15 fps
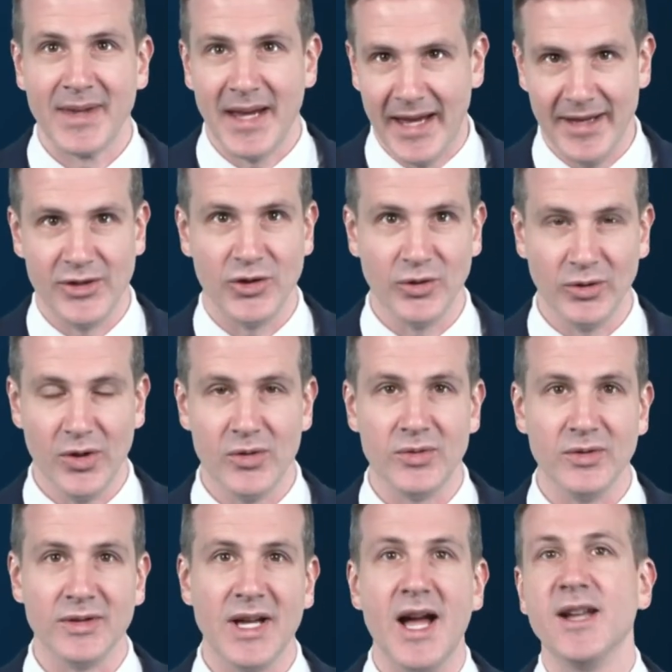Hence your
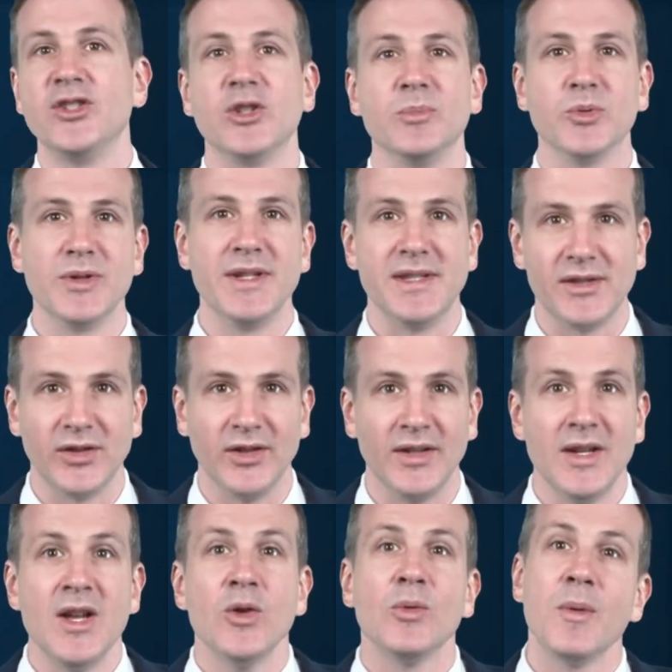local ganja barista
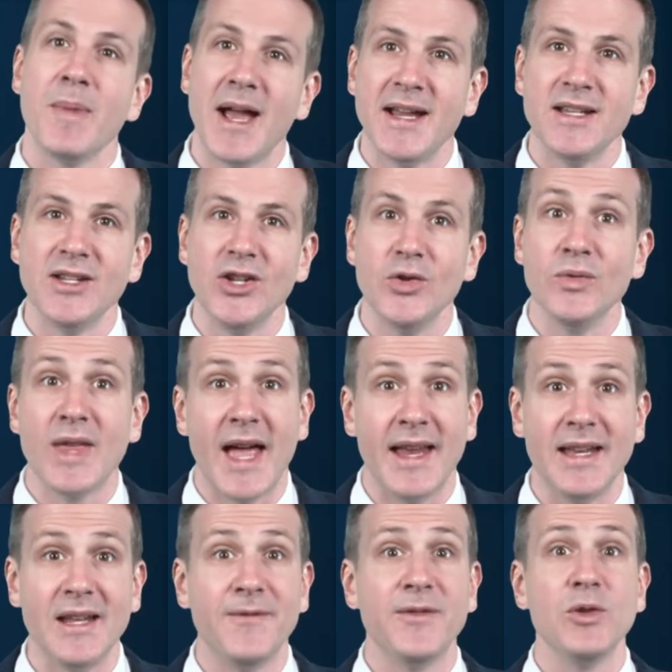reminding you
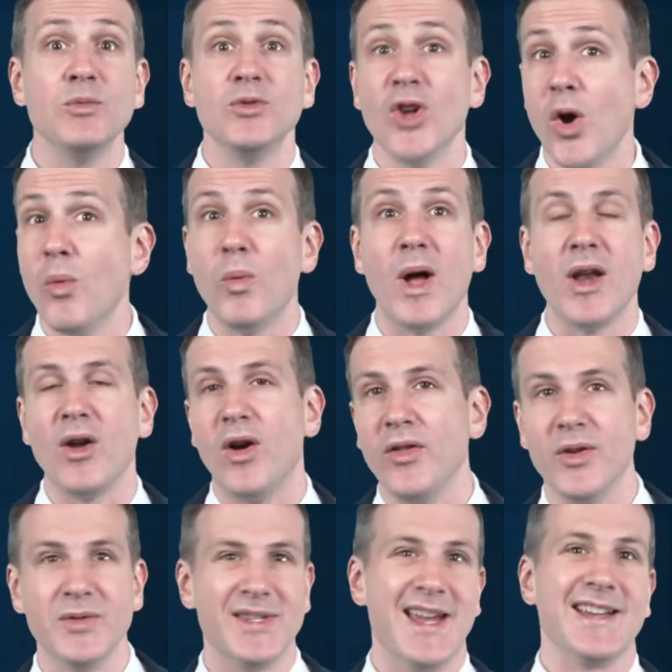that if you don't want all
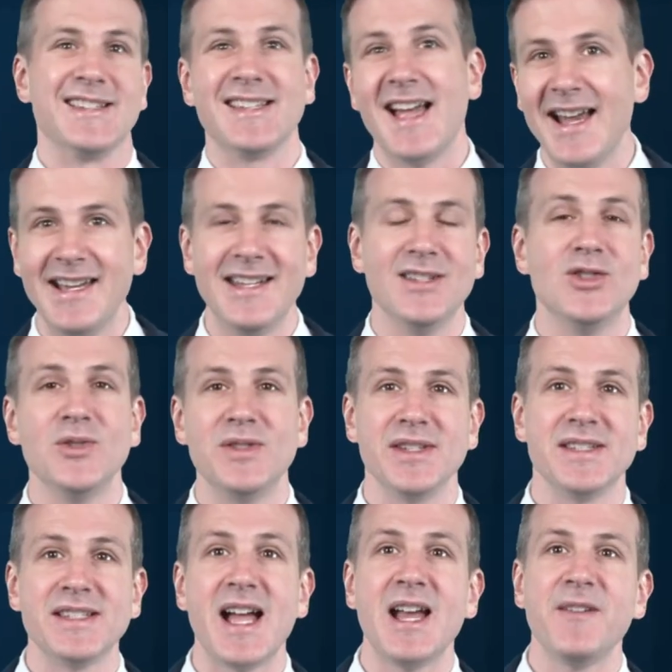those anxiety inducing
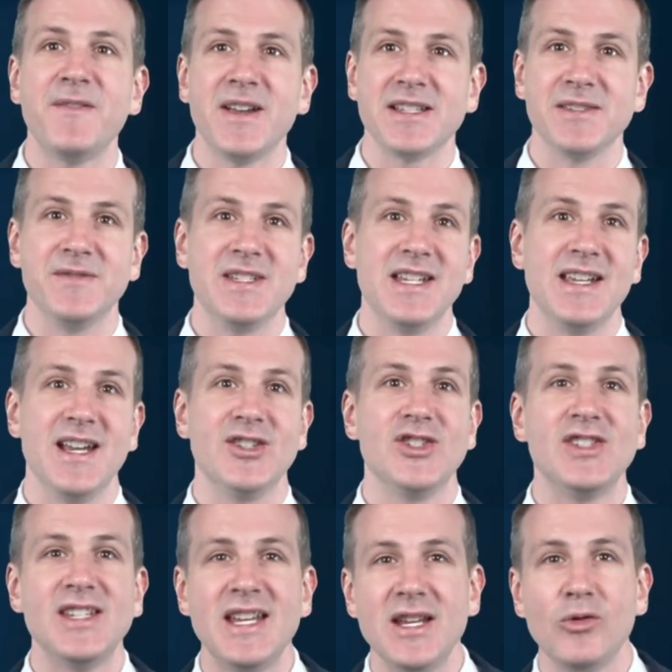side effects of
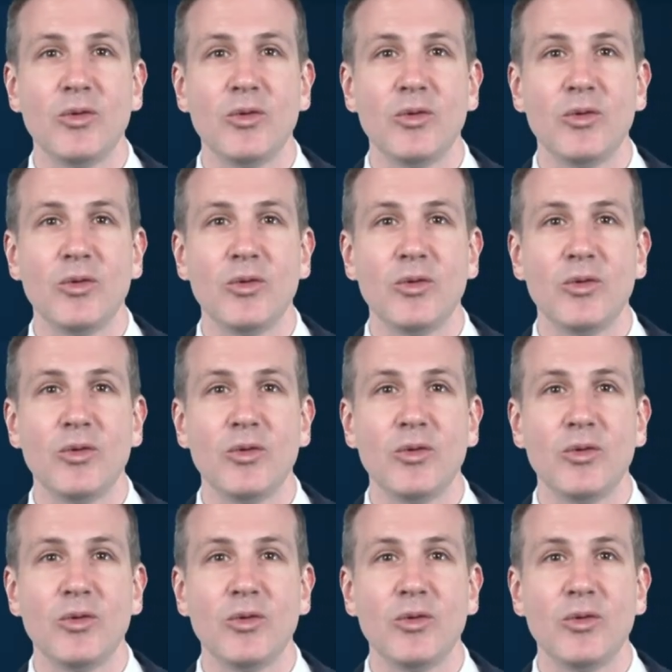THC,